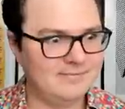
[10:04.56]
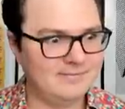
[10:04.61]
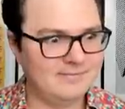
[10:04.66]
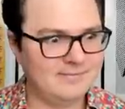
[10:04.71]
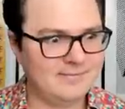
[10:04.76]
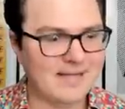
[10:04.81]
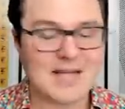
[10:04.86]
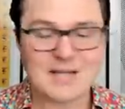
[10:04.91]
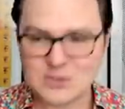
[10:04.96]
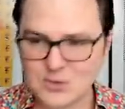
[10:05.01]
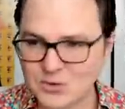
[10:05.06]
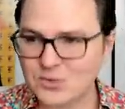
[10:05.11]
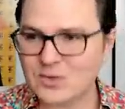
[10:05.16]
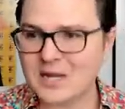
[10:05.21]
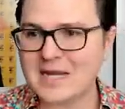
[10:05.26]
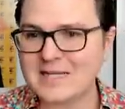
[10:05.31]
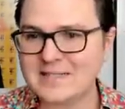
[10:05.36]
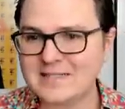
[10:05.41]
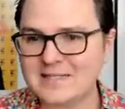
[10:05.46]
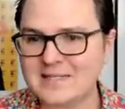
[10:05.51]
That's
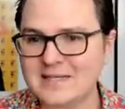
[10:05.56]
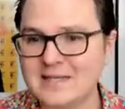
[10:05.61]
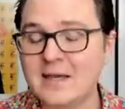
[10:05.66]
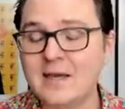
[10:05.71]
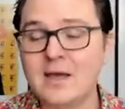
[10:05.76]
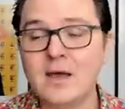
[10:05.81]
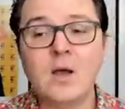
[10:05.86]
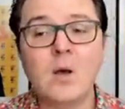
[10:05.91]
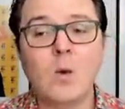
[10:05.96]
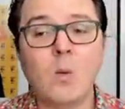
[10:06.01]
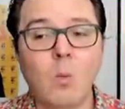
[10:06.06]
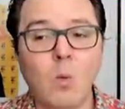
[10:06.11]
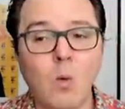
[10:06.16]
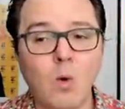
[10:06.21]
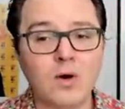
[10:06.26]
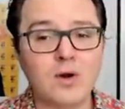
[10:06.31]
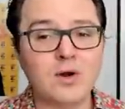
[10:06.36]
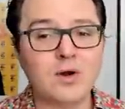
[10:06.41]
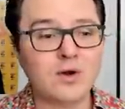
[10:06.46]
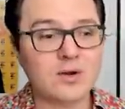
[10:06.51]
crazy.
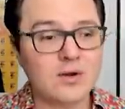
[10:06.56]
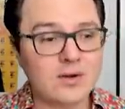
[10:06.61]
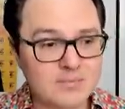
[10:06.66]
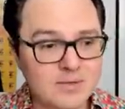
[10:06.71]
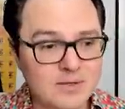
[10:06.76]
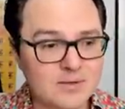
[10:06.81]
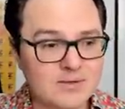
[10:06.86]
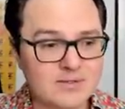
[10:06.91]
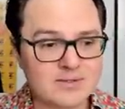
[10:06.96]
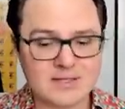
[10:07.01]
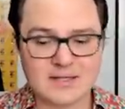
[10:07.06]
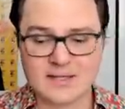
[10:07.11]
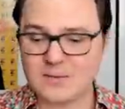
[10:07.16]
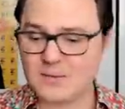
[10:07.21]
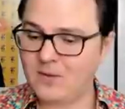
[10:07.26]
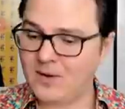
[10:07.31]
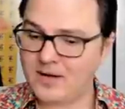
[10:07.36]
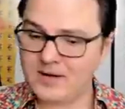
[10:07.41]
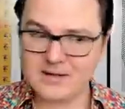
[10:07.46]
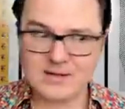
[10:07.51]
Warner Music,
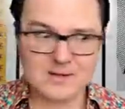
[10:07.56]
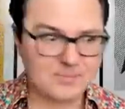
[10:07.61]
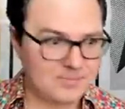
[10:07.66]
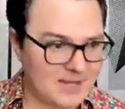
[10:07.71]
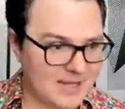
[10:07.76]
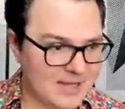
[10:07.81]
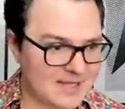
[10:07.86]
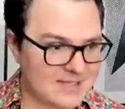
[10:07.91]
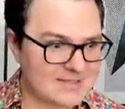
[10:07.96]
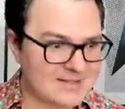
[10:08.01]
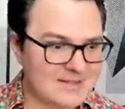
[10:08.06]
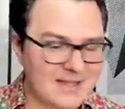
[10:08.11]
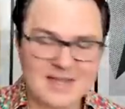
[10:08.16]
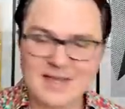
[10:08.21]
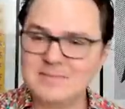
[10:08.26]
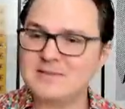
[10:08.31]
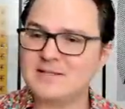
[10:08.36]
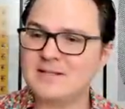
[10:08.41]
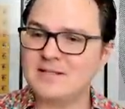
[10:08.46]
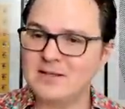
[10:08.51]
one of the biggest
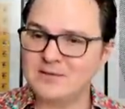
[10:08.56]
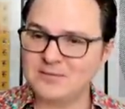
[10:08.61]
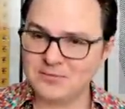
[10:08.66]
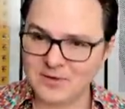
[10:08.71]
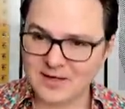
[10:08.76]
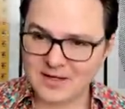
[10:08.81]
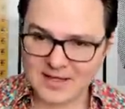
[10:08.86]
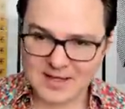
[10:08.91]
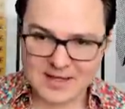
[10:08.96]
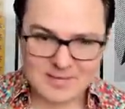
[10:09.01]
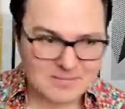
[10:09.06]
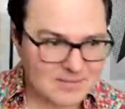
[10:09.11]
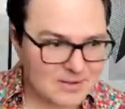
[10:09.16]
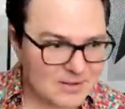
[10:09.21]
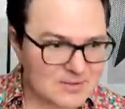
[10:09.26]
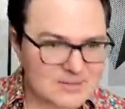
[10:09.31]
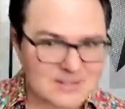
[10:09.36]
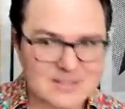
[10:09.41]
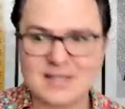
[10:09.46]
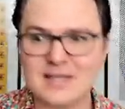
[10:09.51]
names in the freaking
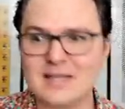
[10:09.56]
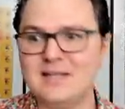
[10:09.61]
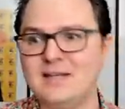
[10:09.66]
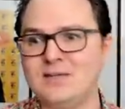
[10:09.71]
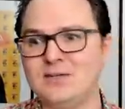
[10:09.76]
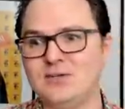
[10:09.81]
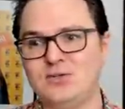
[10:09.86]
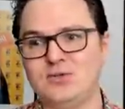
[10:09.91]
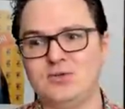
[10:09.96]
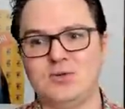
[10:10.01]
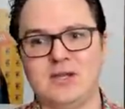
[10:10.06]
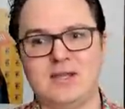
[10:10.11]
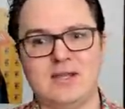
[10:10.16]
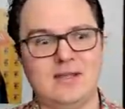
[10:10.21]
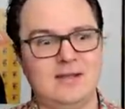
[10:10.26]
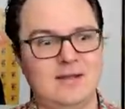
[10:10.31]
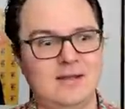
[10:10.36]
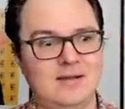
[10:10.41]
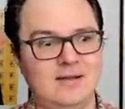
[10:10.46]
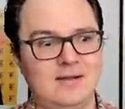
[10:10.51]
music industry.
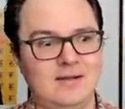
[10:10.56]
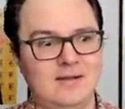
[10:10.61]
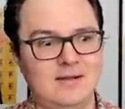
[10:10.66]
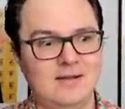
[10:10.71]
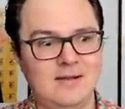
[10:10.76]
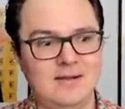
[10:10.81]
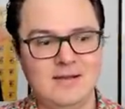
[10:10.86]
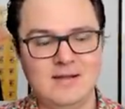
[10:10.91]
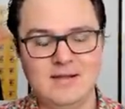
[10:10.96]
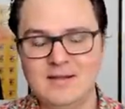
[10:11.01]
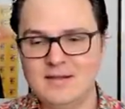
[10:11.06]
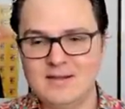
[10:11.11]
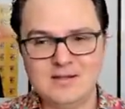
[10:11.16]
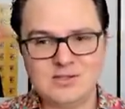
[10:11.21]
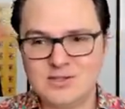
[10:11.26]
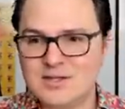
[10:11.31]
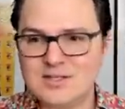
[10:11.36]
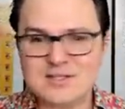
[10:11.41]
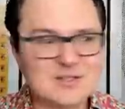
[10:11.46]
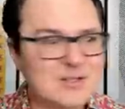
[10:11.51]

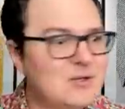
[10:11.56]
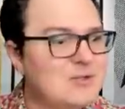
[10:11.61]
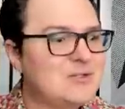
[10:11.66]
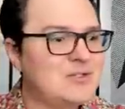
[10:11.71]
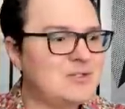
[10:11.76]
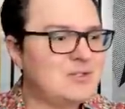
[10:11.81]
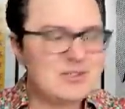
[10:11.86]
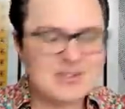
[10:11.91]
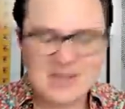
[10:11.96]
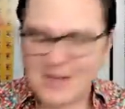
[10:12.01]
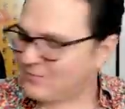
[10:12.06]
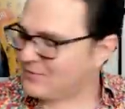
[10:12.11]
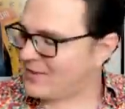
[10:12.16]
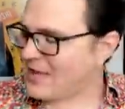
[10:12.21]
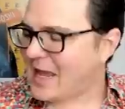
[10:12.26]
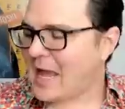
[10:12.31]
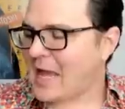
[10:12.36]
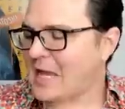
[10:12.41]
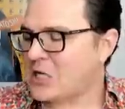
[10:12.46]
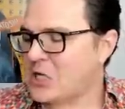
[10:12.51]
Just those, if they
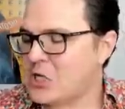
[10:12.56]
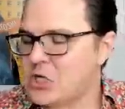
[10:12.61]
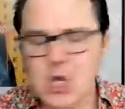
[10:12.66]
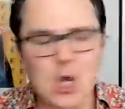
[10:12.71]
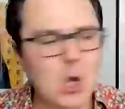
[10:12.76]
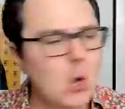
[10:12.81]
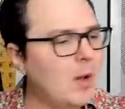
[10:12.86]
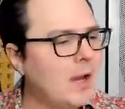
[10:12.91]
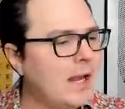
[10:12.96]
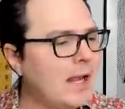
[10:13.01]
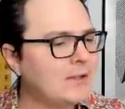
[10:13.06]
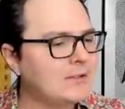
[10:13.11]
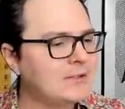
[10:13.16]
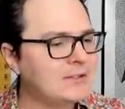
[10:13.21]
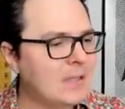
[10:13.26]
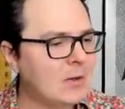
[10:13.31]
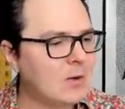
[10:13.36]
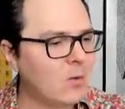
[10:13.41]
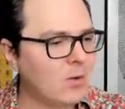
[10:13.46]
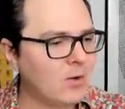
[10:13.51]
had no one else
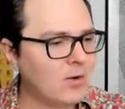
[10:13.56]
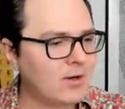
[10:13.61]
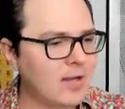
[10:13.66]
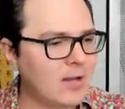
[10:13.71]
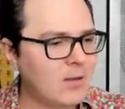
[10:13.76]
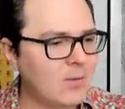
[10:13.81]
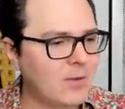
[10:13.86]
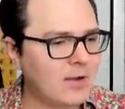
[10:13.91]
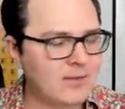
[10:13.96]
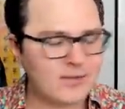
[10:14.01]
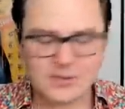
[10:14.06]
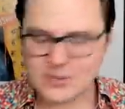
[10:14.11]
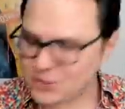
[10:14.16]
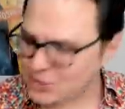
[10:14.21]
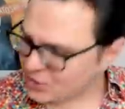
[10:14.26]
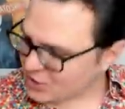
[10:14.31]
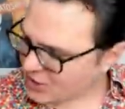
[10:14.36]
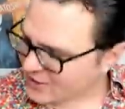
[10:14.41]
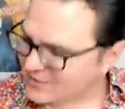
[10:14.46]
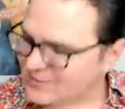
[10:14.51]
they were working with,
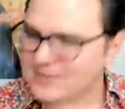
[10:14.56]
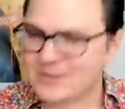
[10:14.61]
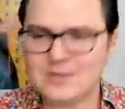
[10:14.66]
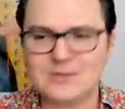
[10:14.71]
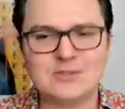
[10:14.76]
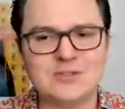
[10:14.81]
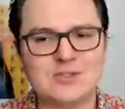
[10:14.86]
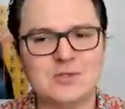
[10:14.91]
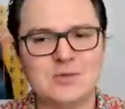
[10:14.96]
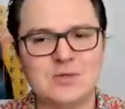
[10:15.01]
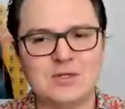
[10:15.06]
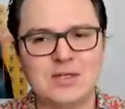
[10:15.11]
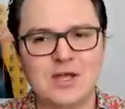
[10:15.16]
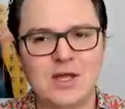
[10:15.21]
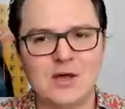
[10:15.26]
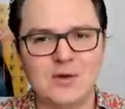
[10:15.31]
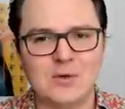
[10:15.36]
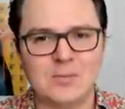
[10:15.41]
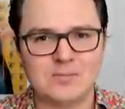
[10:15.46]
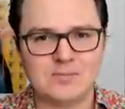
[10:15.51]
just those two
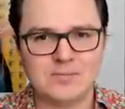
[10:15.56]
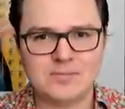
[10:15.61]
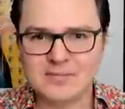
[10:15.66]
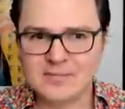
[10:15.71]
alone.